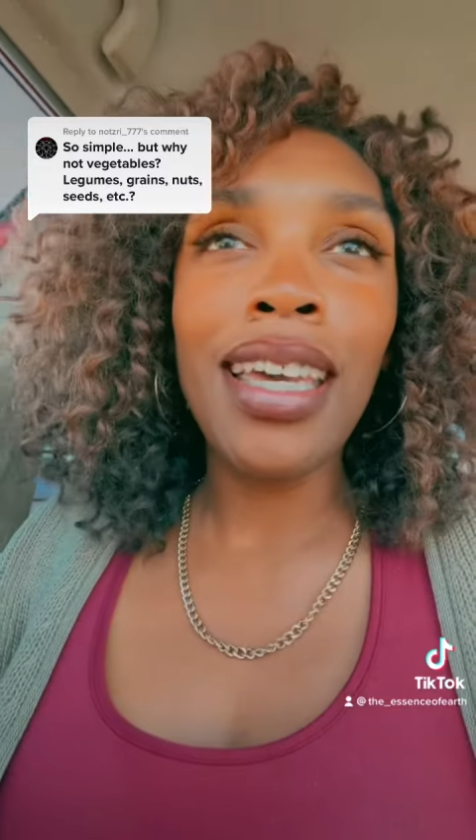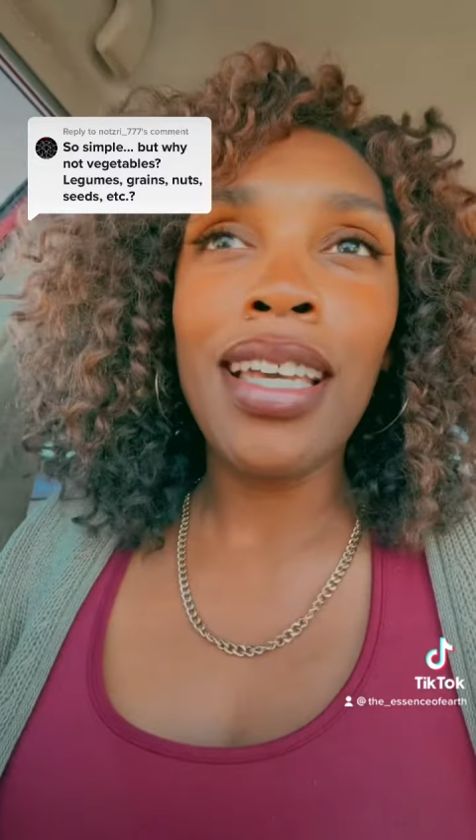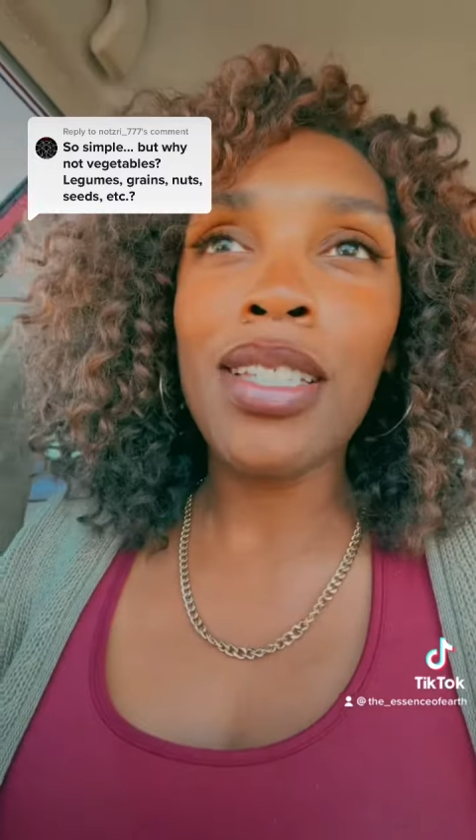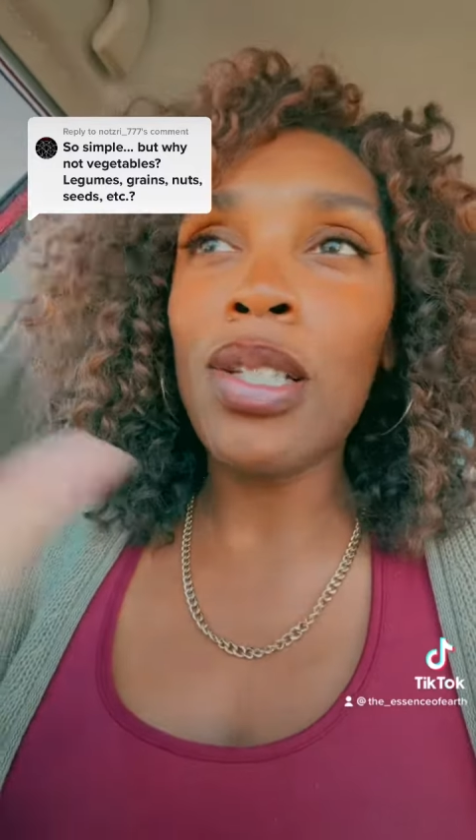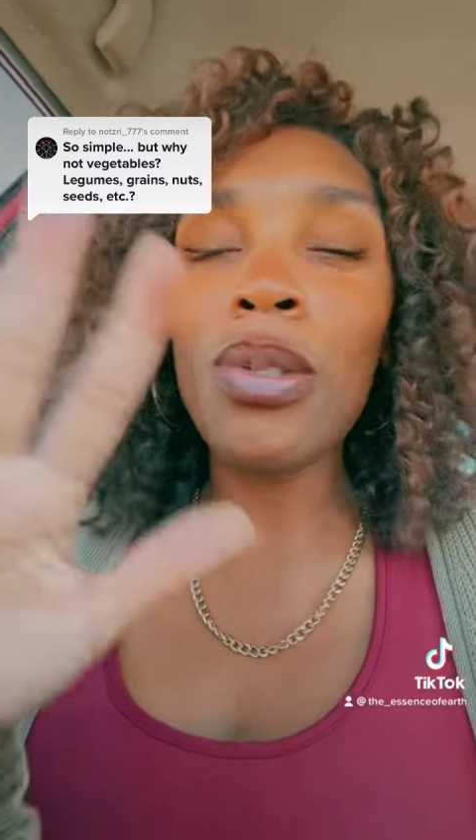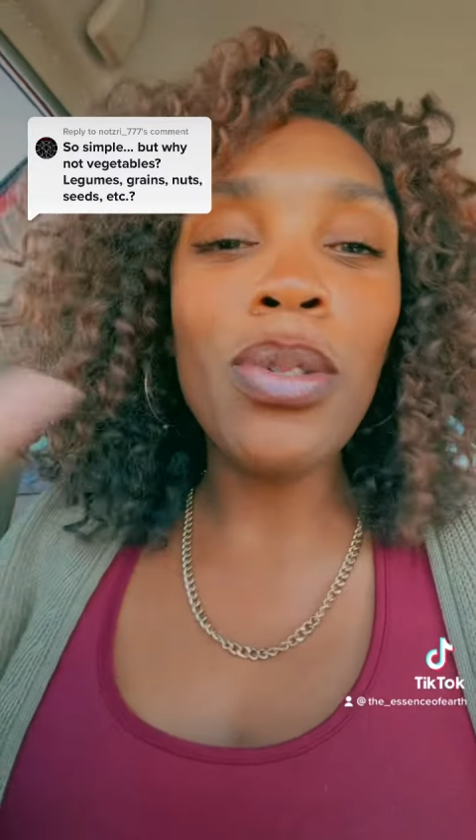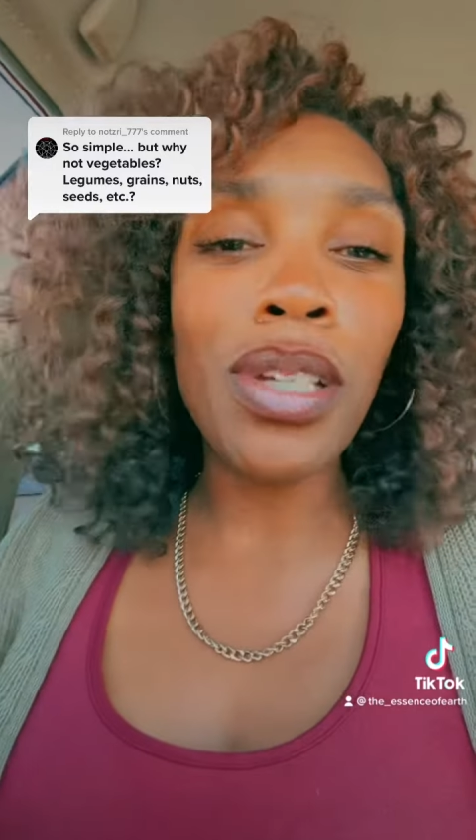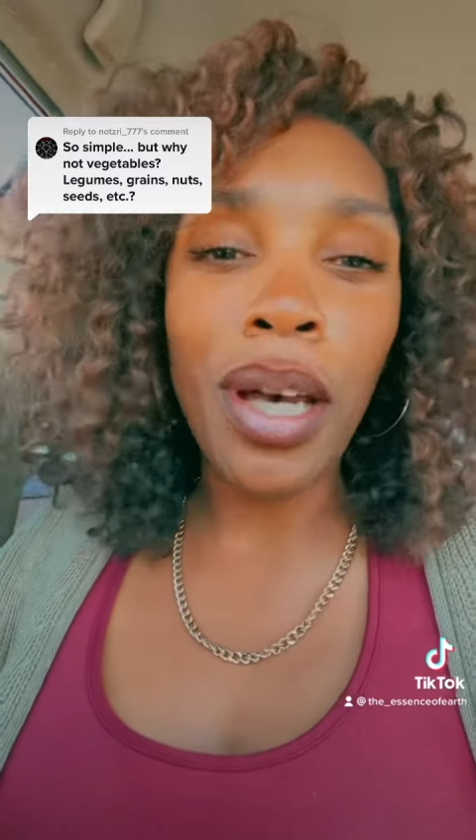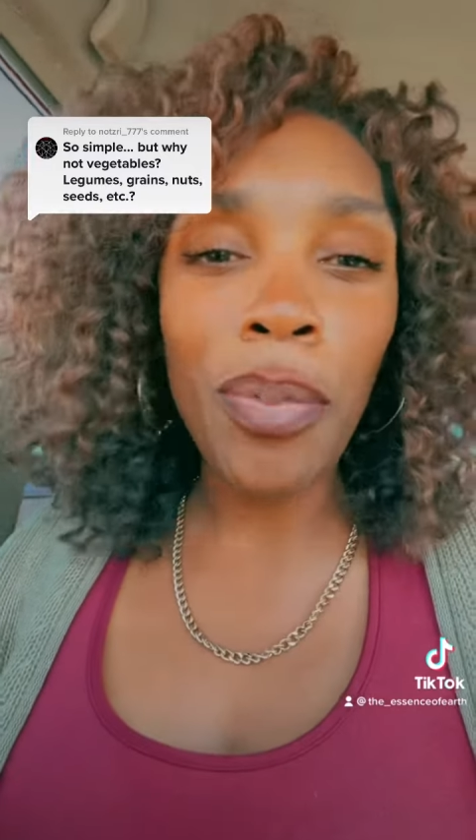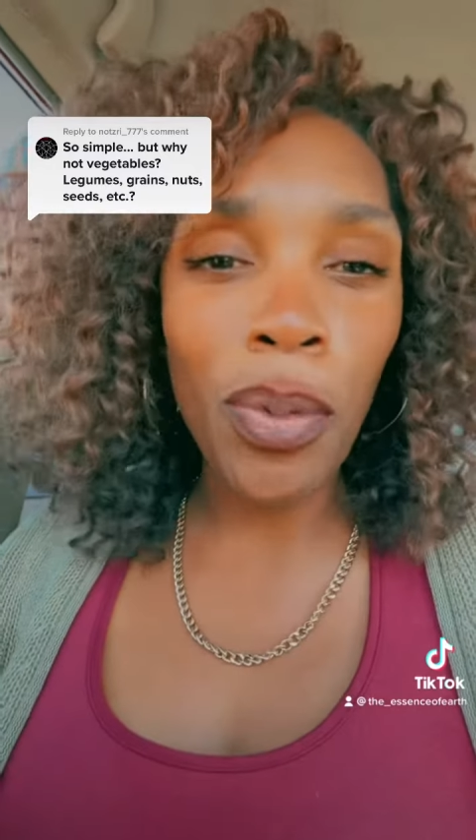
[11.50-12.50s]
to lose
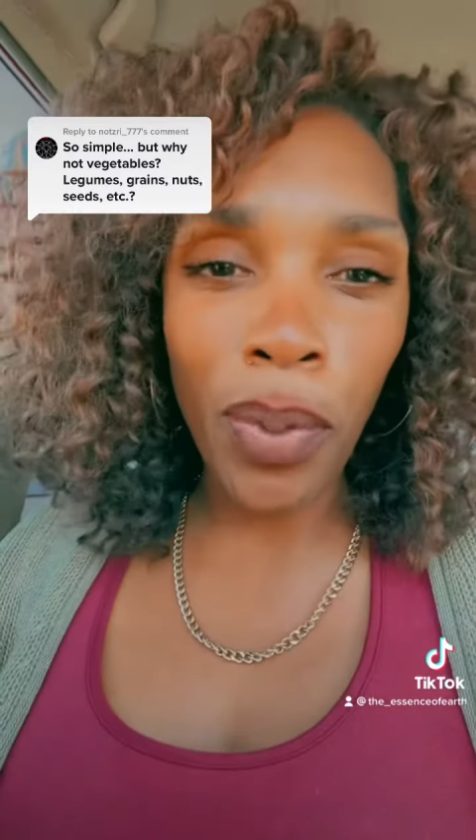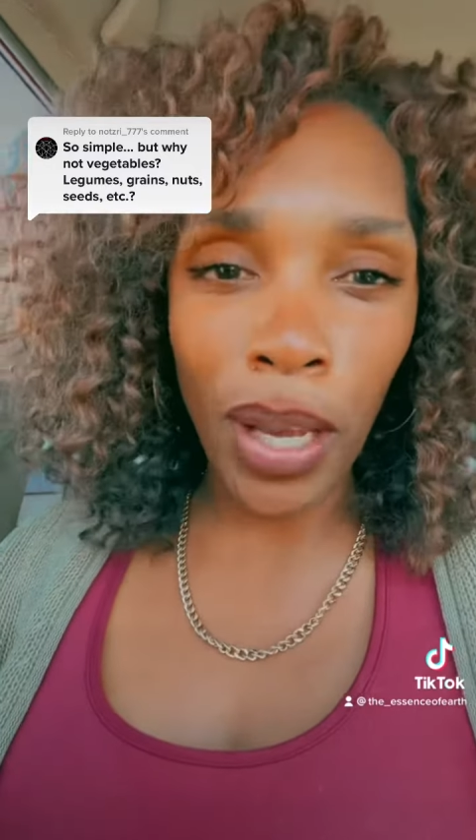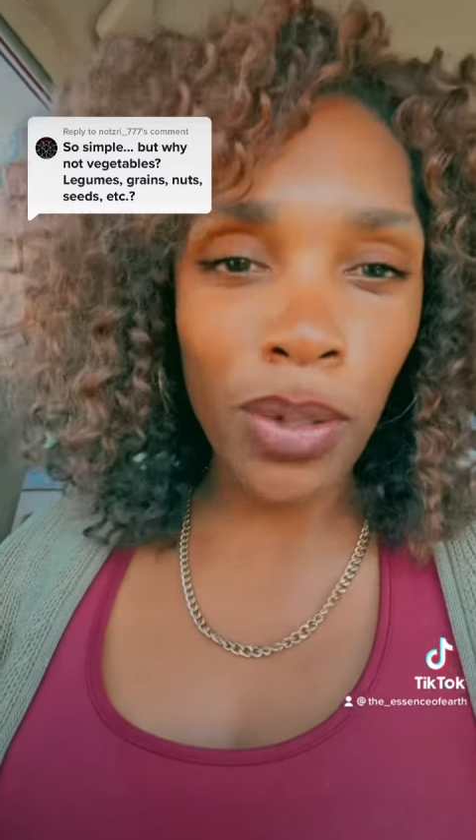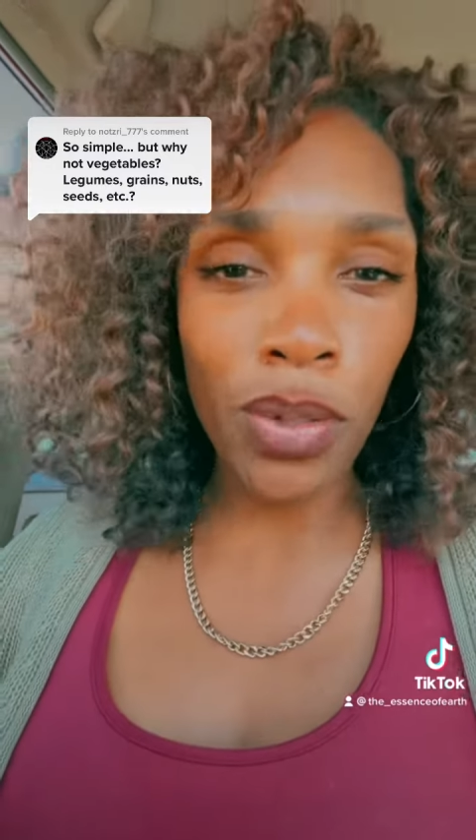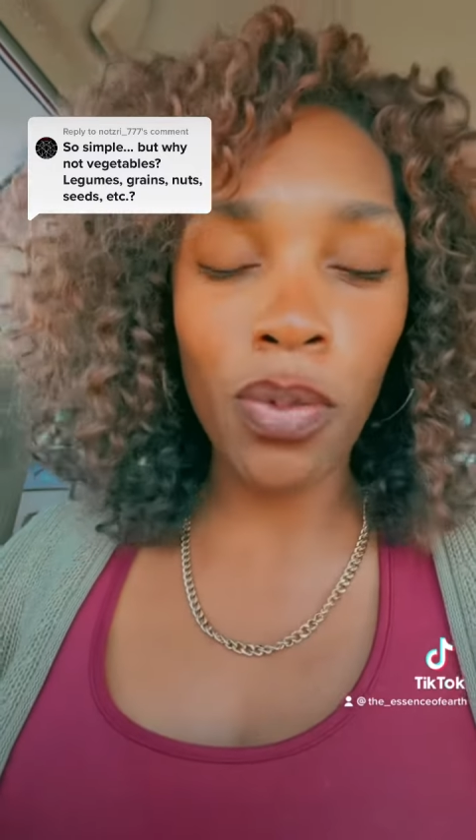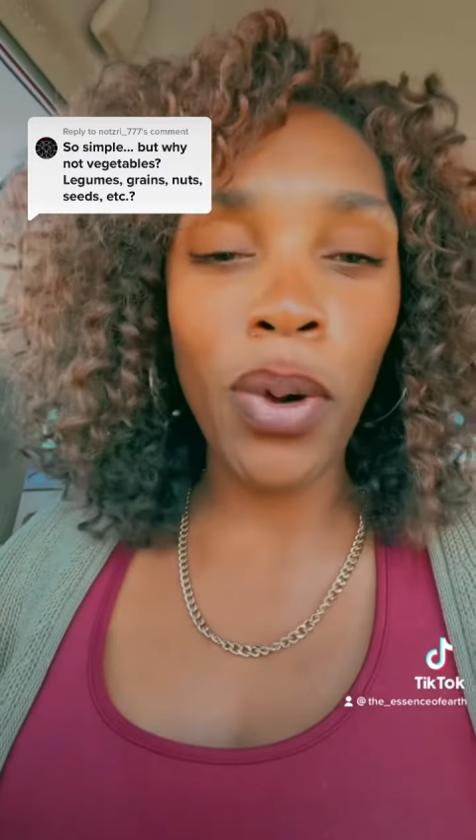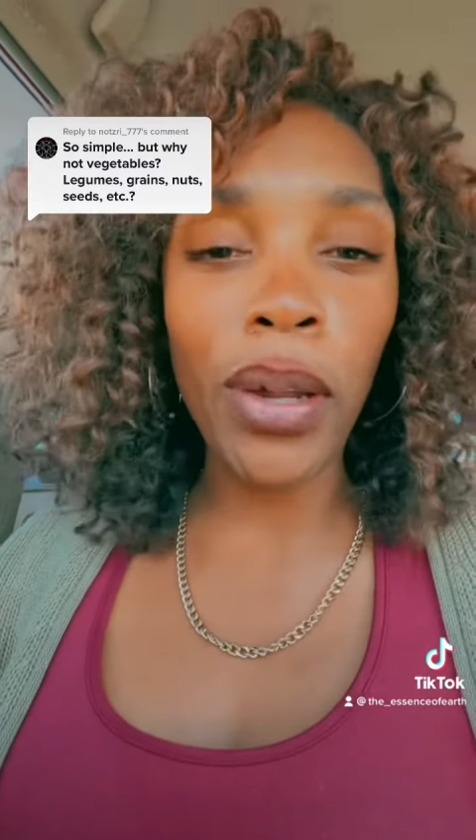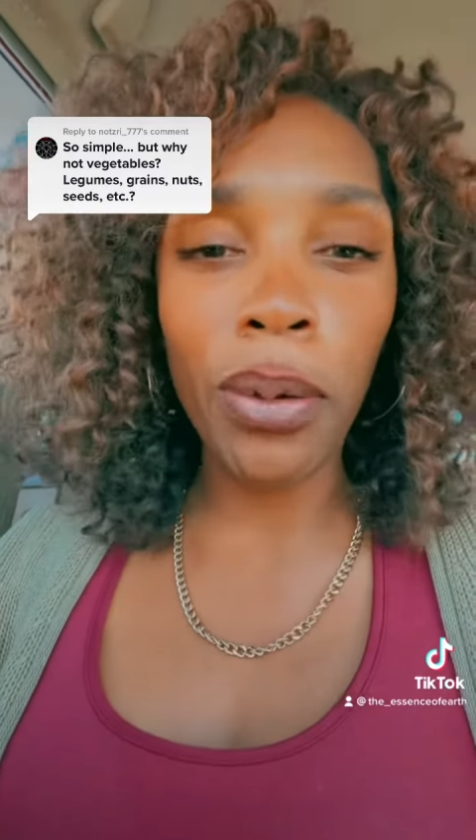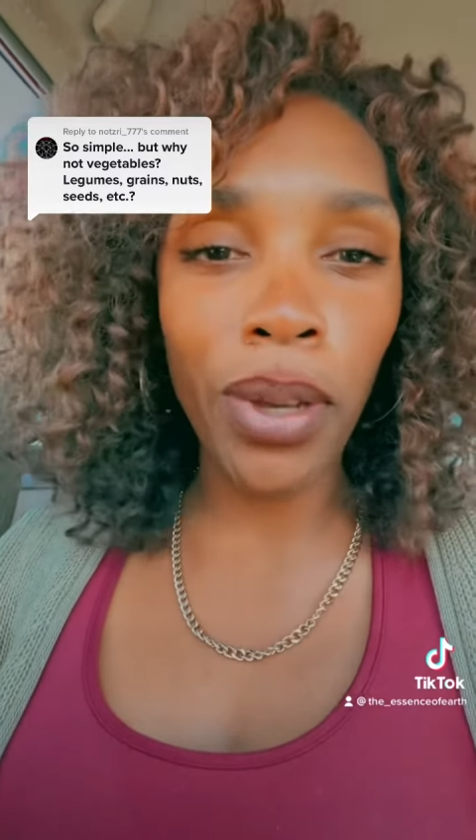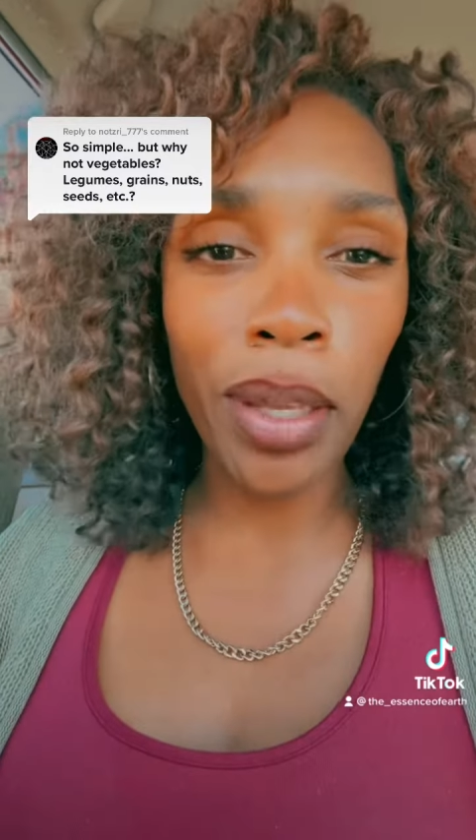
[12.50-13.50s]
a couple pounds of
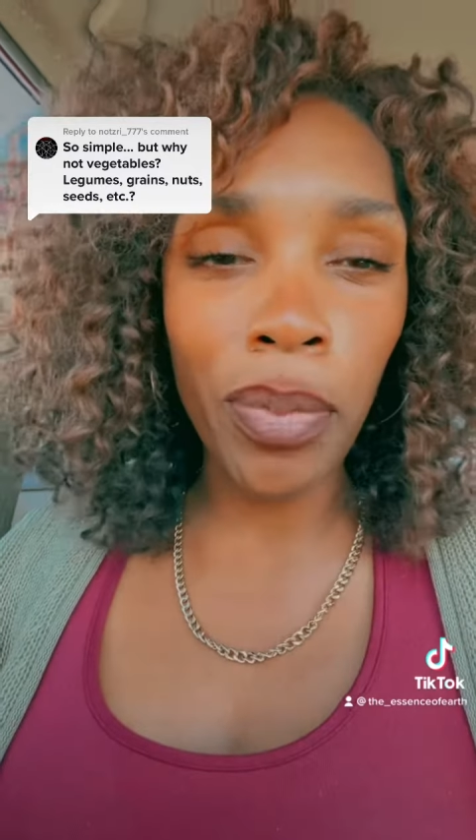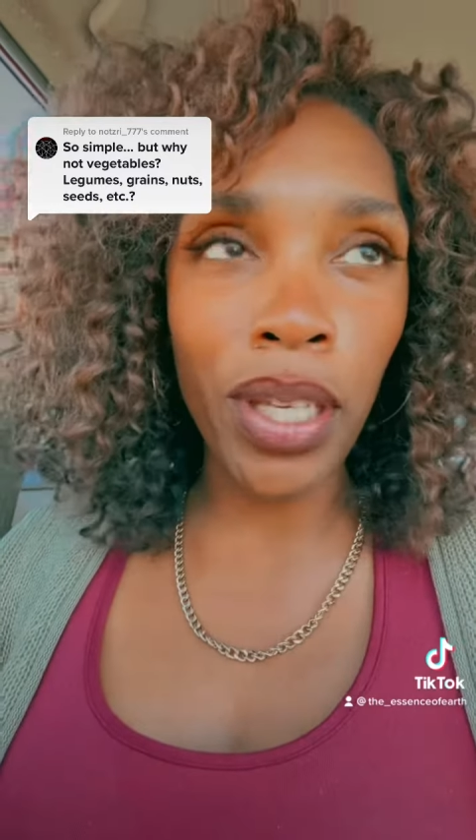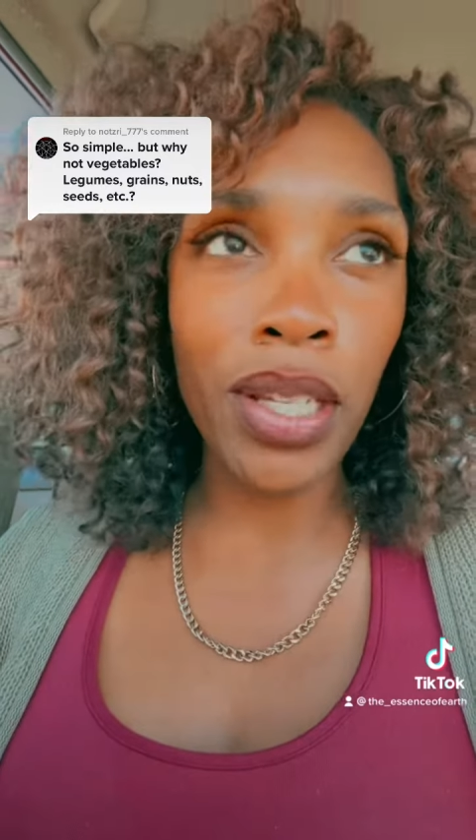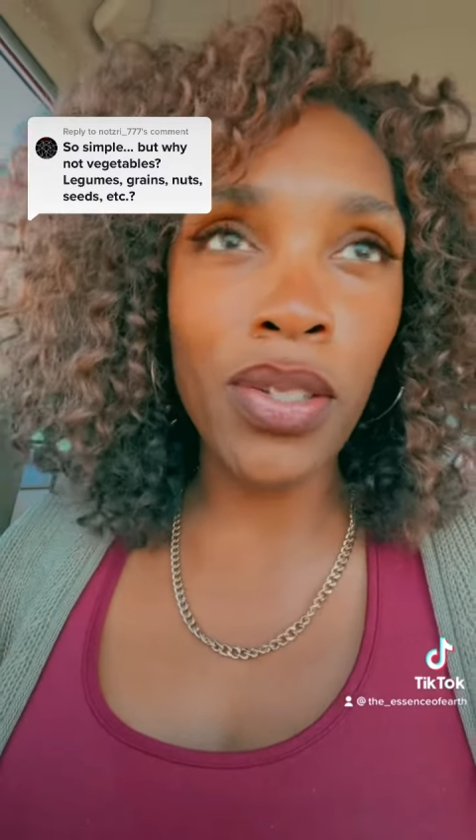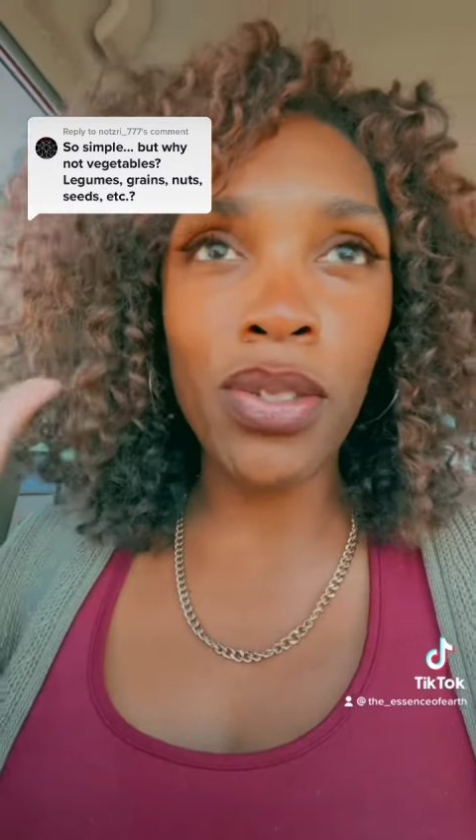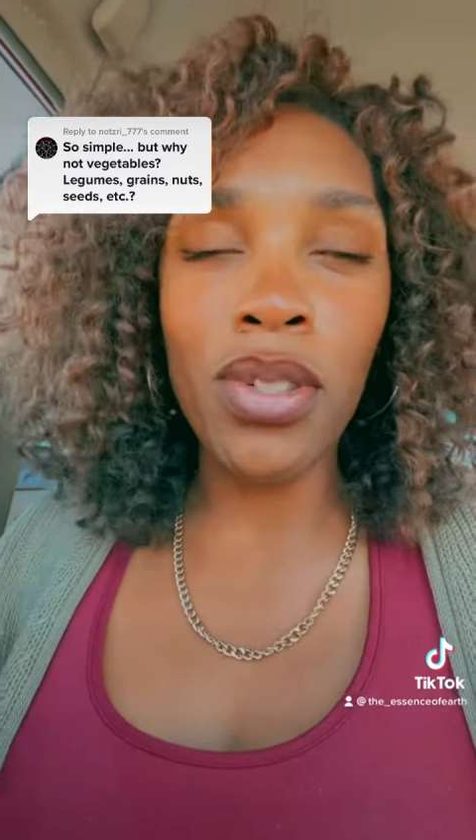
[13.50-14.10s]
water weight because